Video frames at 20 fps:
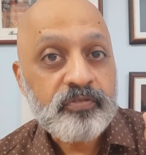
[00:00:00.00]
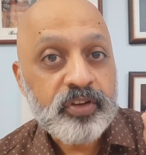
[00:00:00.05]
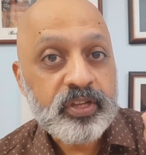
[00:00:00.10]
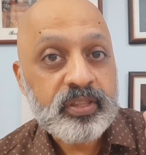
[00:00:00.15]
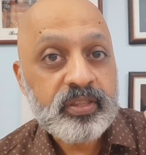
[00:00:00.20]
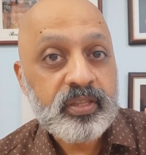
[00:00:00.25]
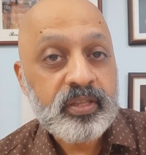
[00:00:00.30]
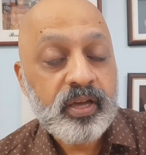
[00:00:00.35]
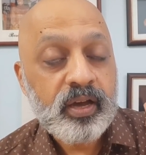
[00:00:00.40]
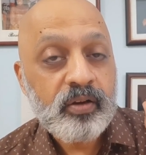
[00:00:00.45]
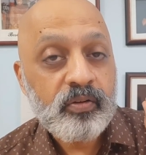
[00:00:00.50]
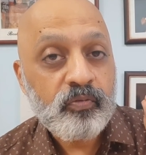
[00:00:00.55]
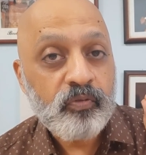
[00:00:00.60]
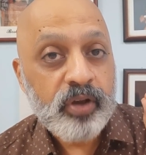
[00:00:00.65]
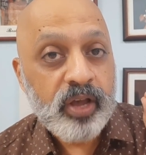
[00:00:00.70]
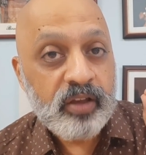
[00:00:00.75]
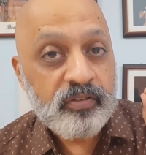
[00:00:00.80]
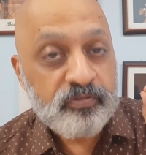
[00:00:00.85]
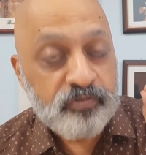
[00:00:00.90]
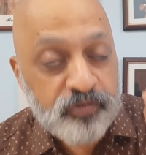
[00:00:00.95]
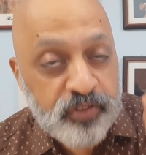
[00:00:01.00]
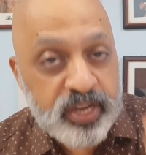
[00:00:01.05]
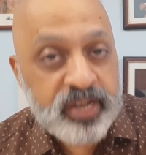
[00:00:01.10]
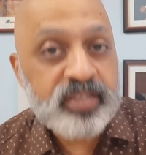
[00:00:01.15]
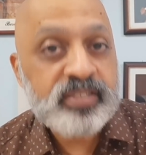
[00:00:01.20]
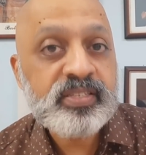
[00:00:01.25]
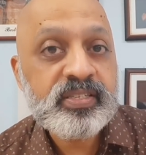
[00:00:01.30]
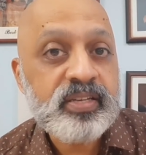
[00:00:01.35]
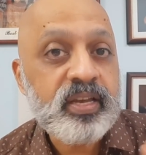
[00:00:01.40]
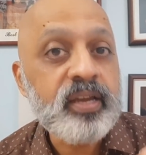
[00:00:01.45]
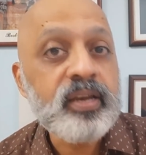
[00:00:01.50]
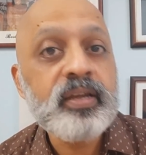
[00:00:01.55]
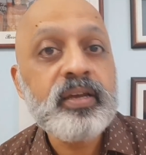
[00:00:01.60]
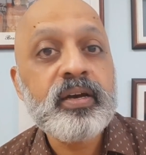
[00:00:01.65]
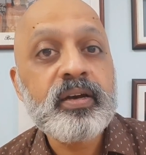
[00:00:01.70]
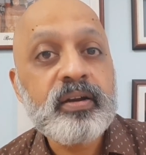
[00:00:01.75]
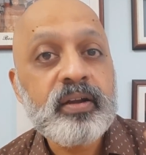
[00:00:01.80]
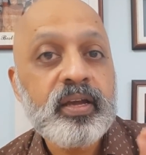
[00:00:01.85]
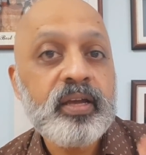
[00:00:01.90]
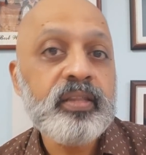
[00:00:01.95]
with a very
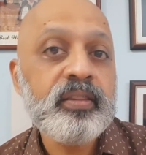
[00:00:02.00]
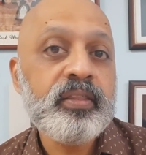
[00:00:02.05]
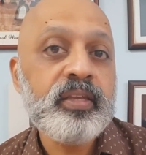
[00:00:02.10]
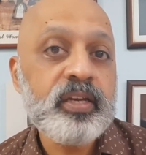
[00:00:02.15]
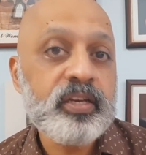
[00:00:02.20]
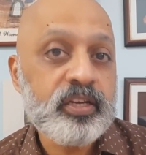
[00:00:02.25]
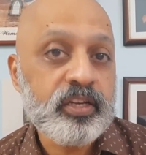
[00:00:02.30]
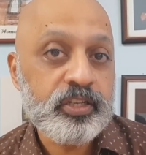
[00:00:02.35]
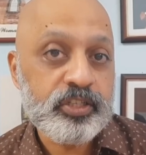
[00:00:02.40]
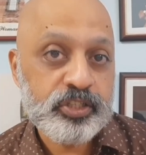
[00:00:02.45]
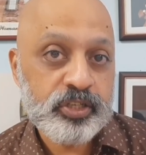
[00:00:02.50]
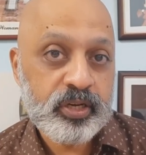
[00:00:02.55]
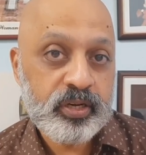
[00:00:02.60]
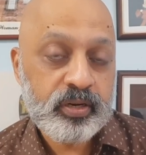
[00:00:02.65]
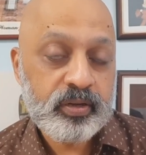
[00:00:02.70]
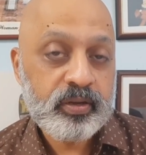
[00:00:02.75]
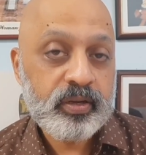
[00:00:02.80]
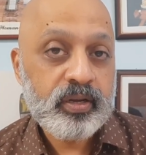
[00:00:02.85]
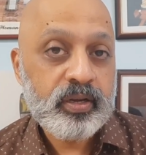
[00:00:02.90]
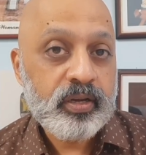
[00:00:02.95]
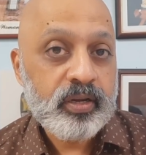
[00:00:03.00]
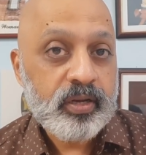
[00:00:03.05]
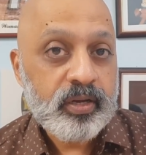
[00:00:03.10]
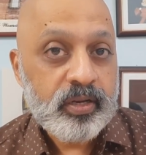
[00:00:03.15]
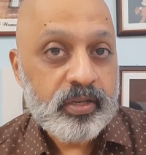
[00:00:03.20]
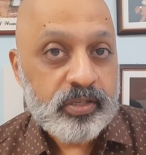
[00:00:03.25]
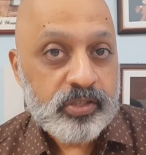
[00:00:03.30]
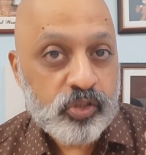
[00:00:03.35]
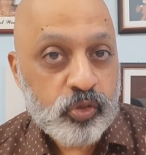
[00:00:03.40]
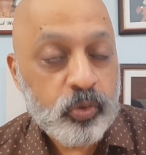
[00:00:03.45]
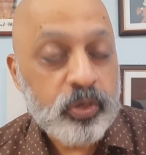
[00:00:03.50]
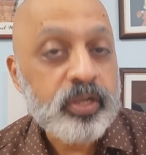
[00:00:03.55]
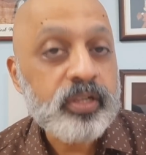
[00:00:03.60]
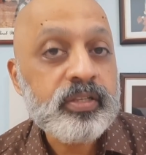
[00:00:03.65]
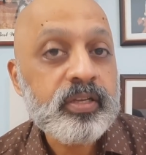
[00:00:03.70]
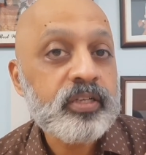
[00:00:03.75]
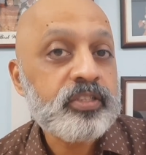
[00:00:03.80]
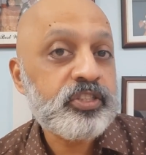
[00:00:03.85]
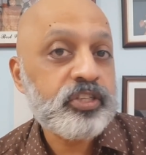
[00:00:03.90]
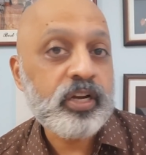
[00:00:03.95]
senior Hindi teacher,
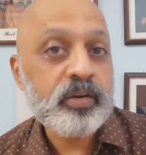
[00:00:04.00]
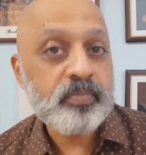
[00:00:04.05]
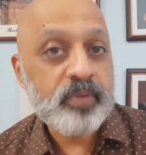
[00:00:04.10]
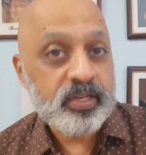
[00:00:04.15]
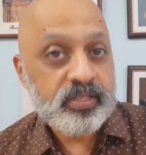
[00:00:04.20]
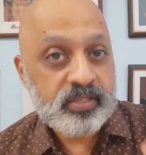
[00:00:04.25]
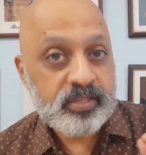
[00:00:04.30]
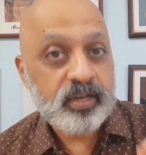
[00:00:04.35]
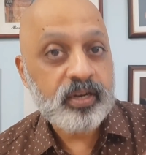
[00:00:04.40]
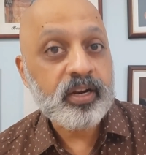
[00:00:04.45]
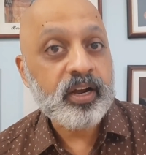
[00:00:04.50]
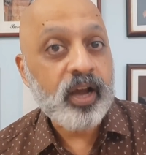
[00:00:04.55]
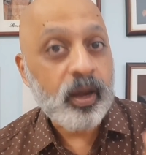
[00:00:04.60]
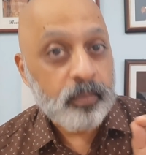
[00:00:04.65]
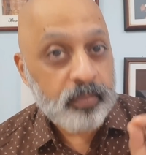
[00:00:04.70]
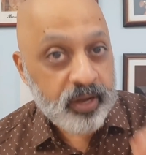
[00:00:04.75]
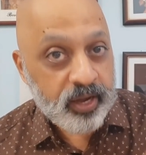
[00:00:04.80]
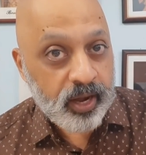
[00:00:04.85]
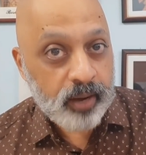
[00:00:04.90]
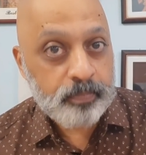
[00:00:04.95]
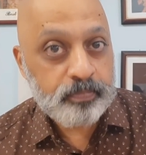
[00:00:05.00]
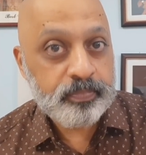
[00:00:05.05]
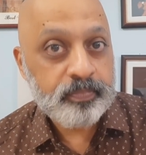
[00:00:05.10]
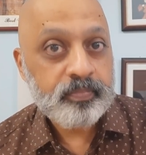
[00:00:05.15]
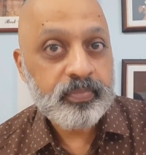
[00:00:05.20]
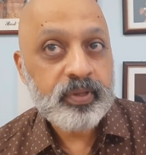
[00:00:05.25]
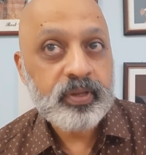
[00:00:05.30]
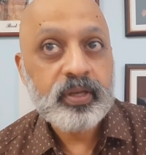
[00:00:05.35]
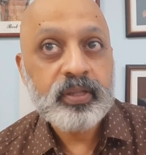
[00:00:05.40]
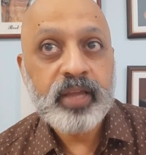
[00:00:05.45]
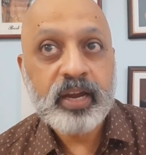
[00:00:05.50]
Sunil Dutt Sharma sir, coming up.